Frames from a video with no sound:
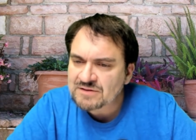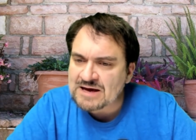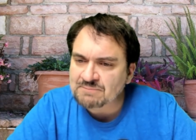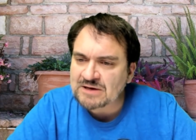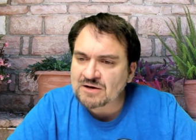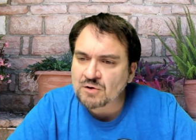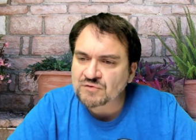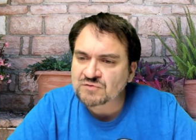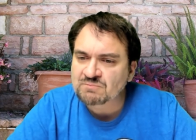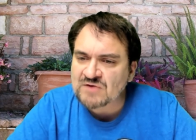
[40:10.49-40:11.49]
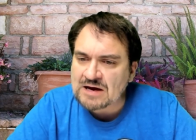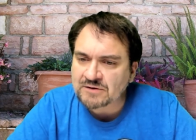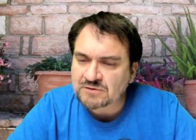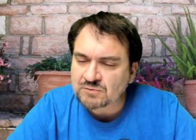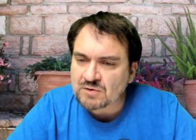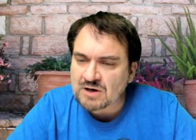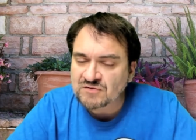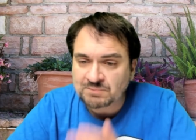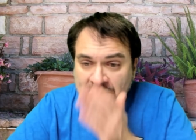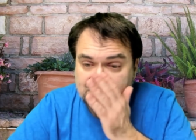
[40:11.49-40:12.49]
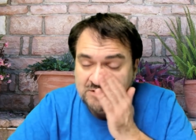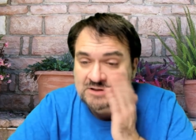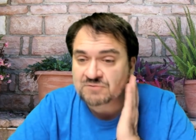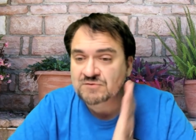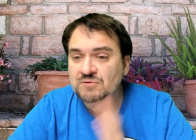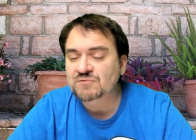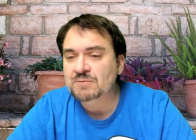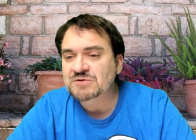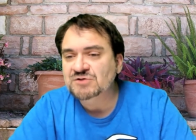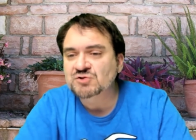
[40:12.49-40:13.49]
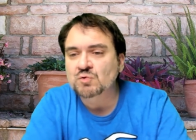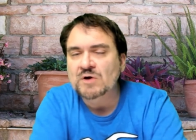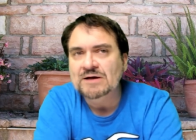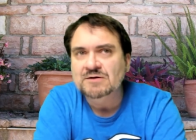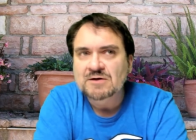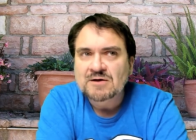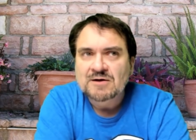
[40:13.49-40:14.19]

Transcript: That may hold some value, uh, especially if you're from Detroit.